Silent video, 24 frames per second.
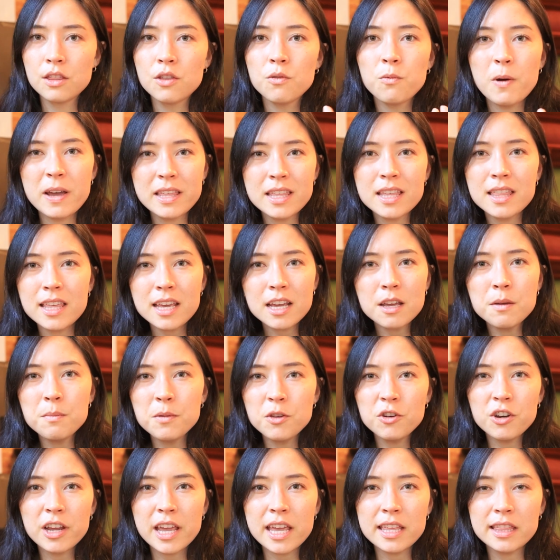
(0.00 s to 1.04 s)
The way that they
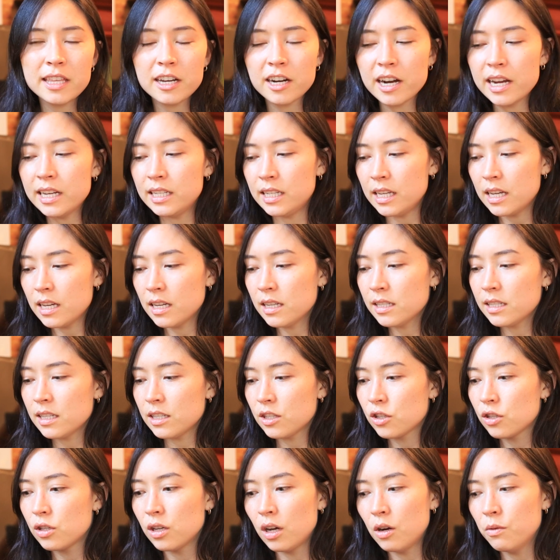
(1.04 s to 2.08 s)
communicate their ideas
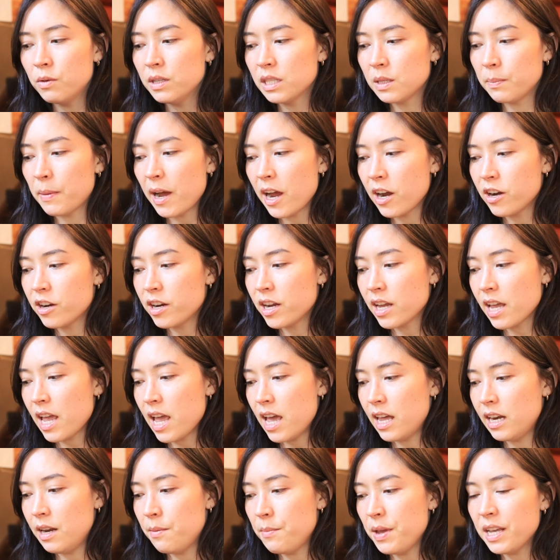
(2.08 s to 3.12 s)
is so inspiring,
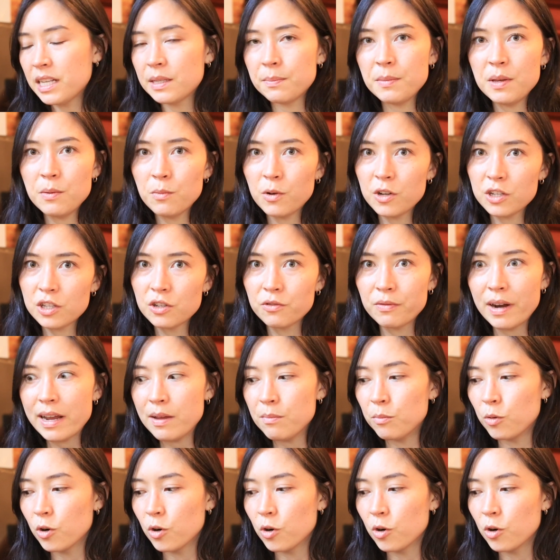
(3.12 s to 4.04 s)
and it makes me want to write